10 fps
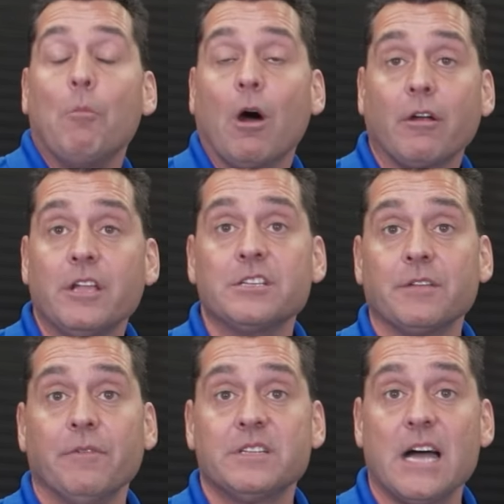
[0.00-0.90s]
markings
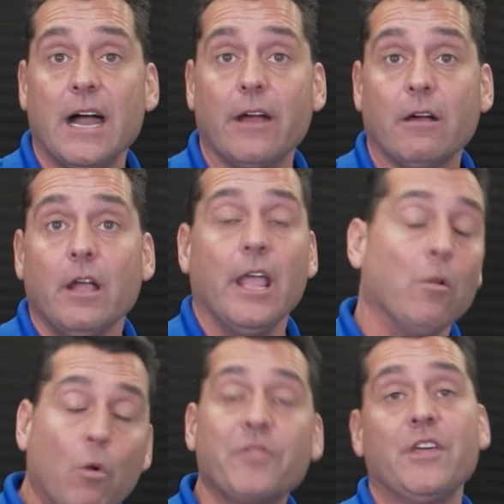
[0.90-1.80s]
of the tire
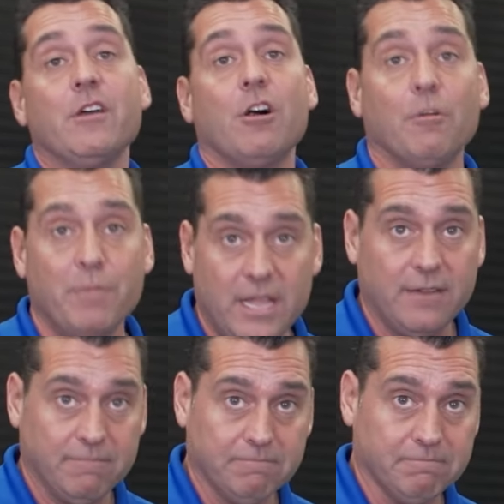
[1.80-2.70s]
and what they all mean.